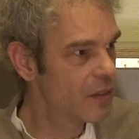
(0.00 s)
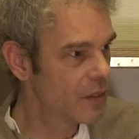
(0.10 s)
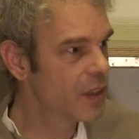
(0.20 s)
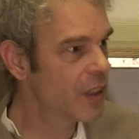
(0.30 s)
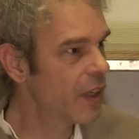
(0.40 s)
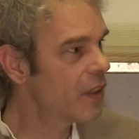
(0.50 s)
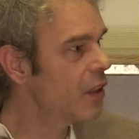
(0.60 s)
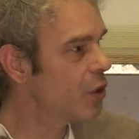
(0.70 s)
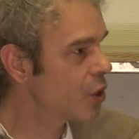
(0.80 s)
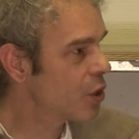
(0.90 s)

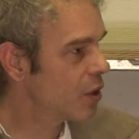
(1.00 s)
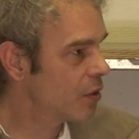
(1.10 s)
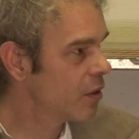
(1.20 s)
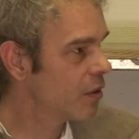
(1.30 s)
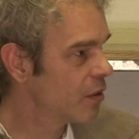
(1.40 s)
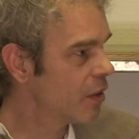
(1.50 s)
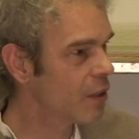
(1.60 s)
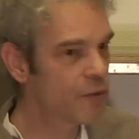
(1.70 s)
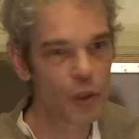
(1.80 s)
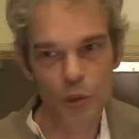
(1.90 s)
neglecting your children.
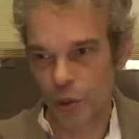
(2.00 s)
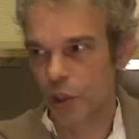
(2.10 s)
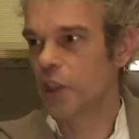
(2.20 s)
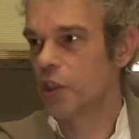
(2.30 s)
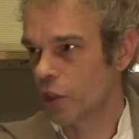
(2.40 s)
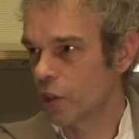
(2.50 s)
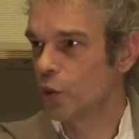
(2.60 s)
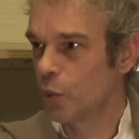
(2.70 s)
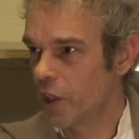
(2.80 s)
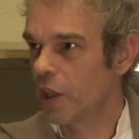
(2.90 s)
Now for 2 years you can
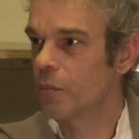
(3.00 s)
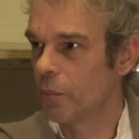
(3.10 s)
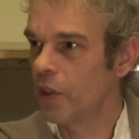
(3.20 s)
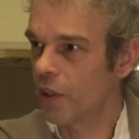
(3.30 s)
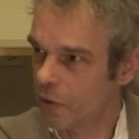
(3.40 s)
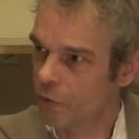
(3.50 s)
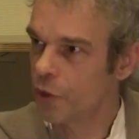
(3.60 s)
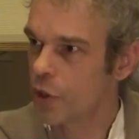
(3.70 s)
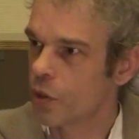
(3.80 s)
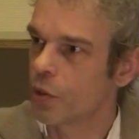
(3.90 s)
do without me, and
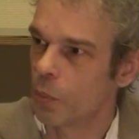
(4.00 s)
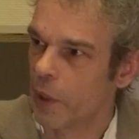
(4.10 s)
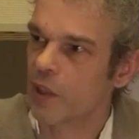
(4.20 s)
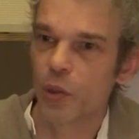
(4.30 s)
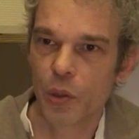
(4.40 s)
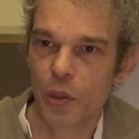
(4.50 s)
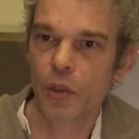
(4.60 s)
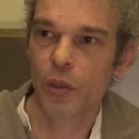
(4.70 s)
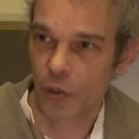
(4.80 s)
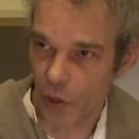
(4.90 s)
first go back to
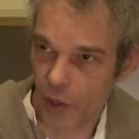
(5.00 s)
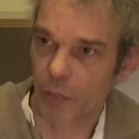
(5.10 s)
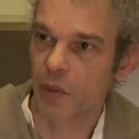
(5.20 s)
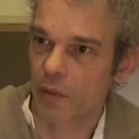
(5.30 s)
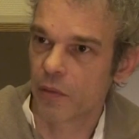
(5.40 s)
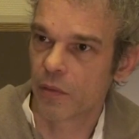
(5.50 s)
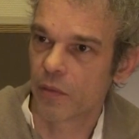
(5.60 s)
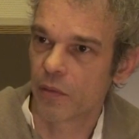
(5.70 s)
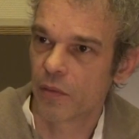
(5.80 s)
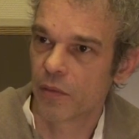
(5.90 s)
your Dharma.
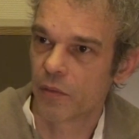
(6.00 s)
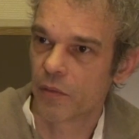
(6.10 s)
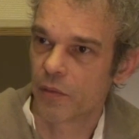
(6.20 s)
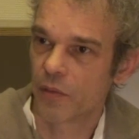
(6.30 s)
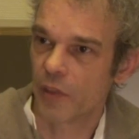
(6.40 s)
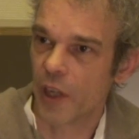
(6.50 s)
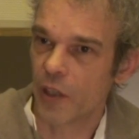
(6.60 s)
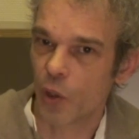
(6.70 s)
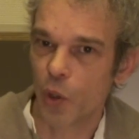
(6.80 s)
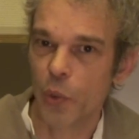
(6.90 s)

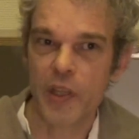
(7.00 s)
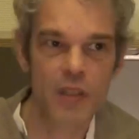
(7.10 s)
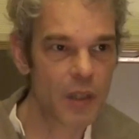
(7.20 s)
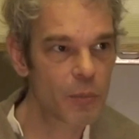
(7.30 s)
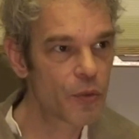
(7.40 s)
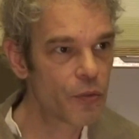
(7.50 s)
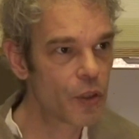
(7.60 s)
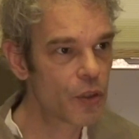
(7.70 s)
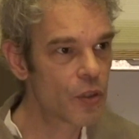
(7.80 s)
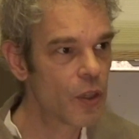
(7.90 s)
That always comes
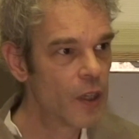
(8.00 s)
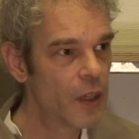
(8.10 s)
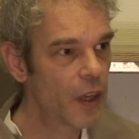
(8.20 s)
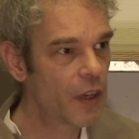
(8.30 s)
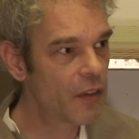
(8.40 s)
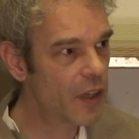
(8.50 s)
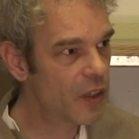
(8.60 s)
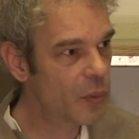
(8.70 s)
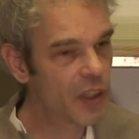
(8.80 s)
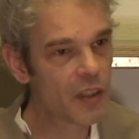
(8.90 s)
first. And in
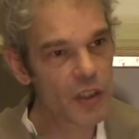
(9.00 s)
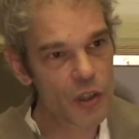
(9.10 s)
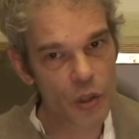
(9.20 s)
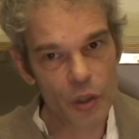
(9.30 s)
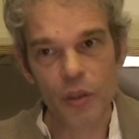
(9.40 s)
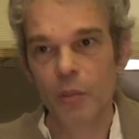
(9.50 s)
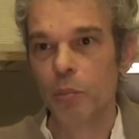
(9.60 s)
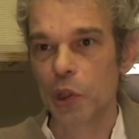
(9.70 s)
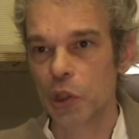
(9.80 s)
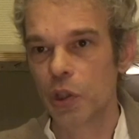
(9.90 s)
that way there is another
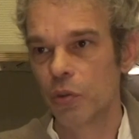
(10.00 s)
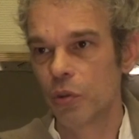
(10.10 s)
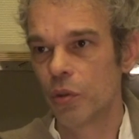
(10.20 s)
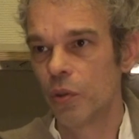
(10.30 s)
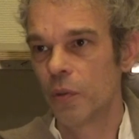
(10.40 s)
important rule